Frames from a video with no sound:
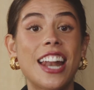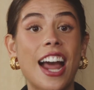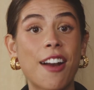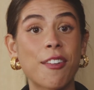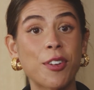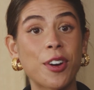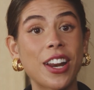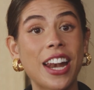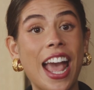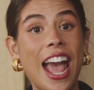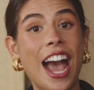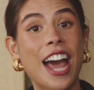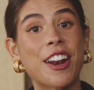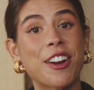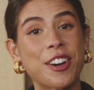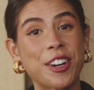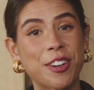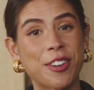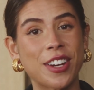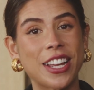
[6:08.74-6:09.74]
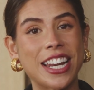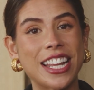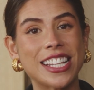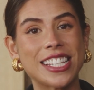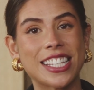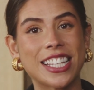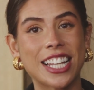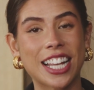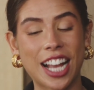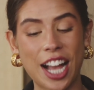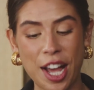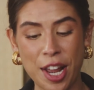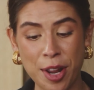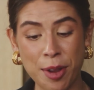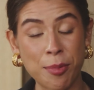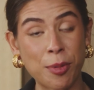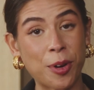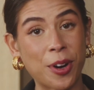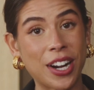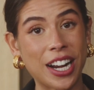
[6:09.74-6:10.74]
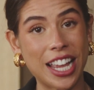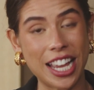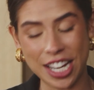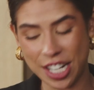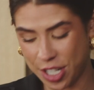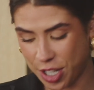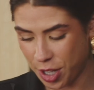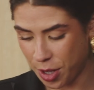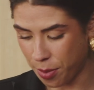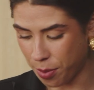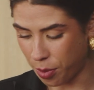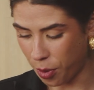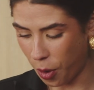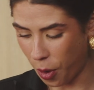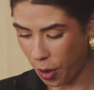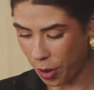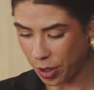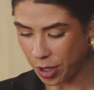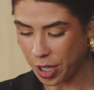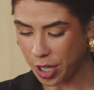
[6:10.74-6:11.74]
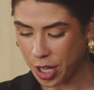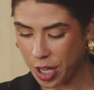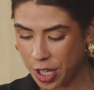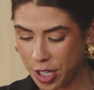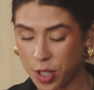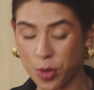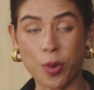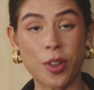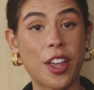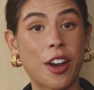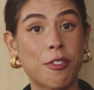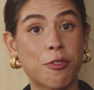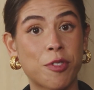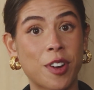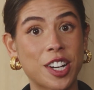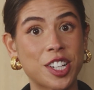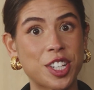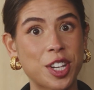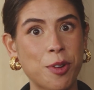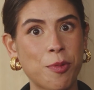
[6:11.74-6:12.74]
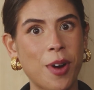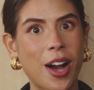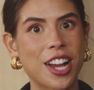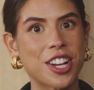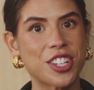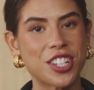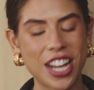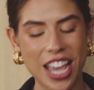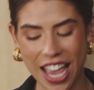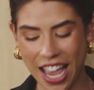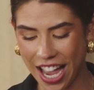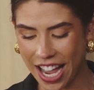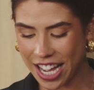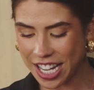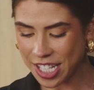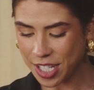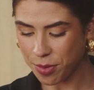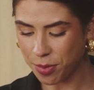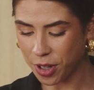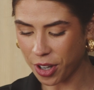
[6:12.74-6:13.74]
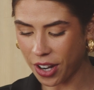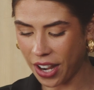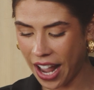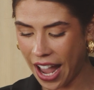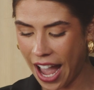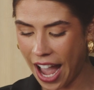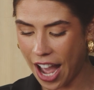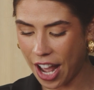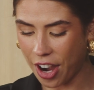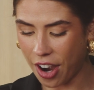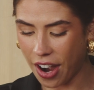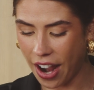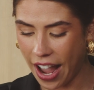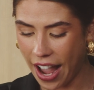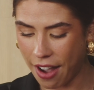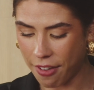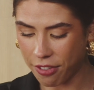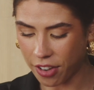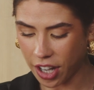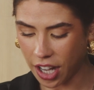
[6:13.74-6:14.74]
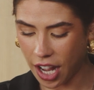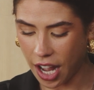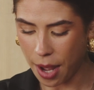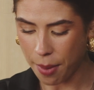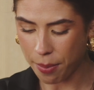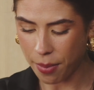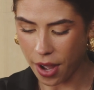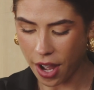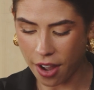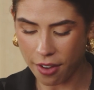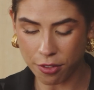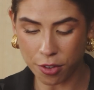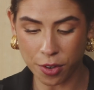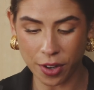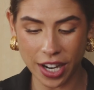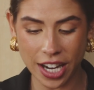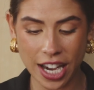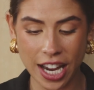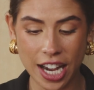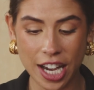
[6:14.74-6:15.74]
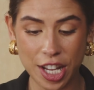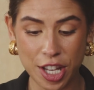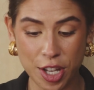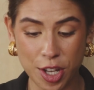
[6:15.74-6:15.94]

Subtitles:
Now I'm going to add our ingredients in the cutting board into the bowl. So with our freshly washed hands, we're going to add our half a cup of grated